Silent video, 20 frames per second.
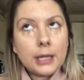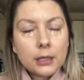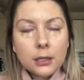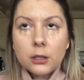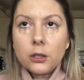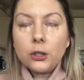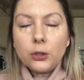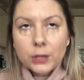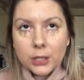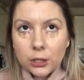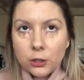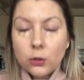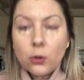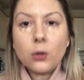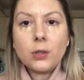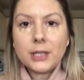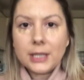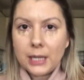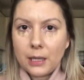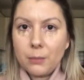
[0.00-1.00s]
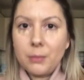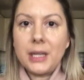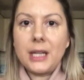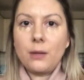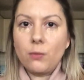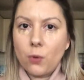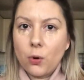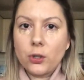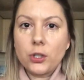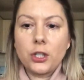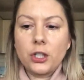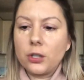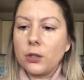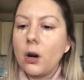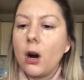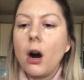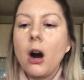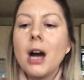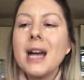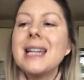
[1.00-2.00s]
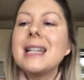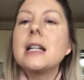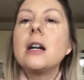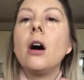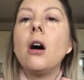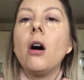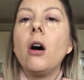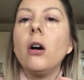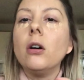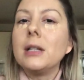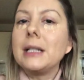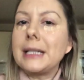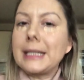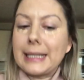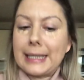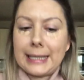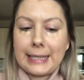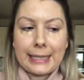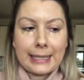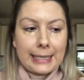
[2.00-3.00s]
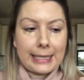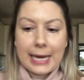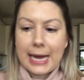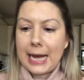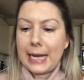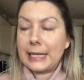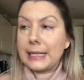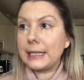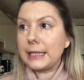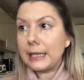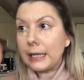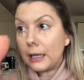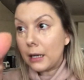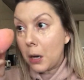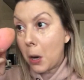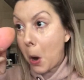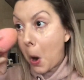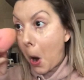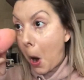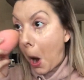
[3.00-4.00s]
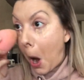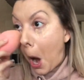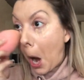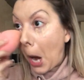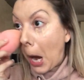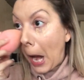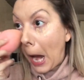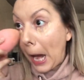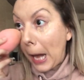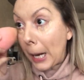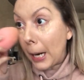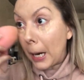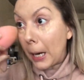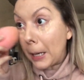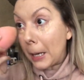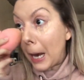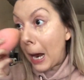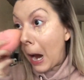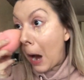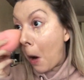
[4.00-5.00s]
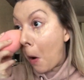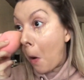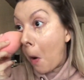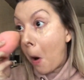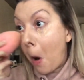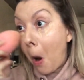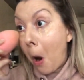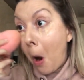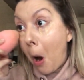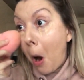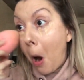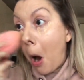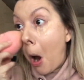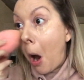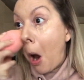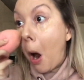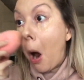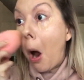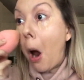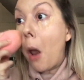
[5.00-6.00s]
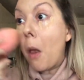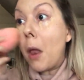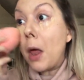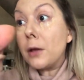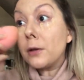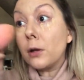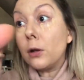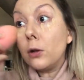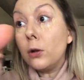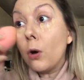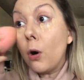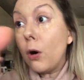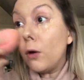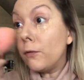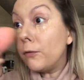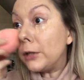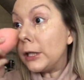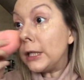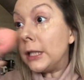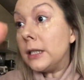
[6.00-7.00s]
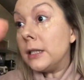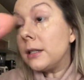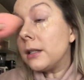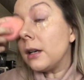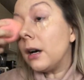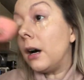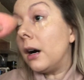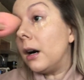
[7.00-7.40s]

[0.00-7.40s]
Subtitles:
You cannot tell me what to do. I can't stand it. Okay, now, and there's a lot of these